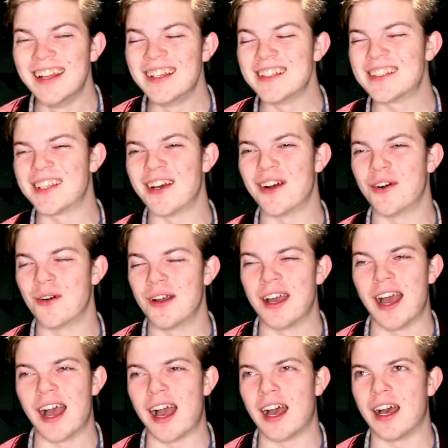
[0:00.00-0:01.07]
so
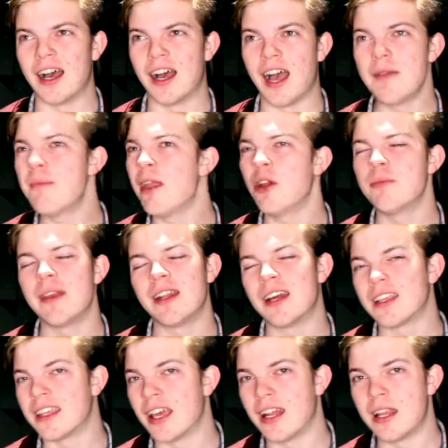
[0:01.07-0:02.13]
I may or may
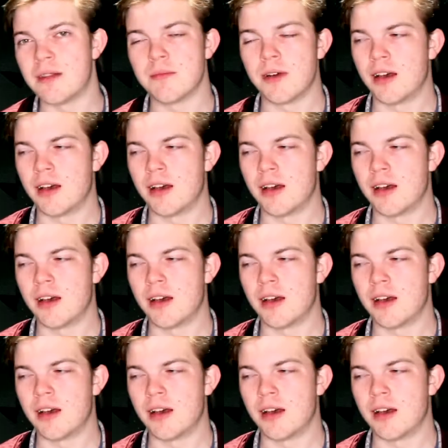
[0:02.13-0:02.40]
not get it,